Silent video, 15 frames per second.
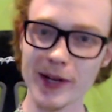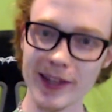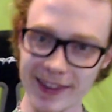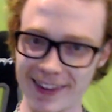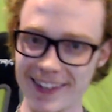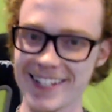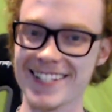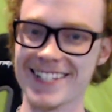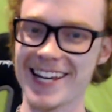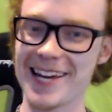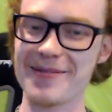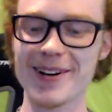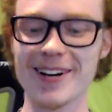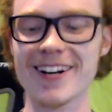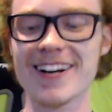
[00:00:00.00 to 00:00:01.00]
with this
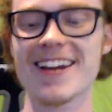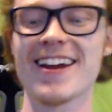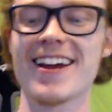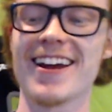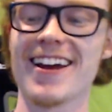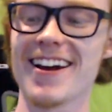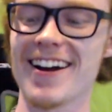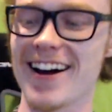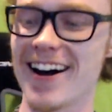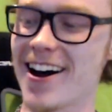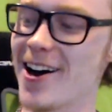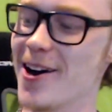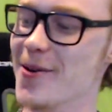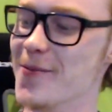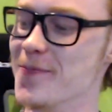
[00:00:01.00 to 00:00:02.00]
saber.
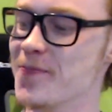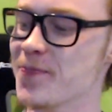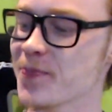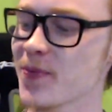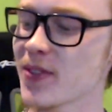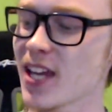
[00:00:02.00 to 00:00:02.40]
And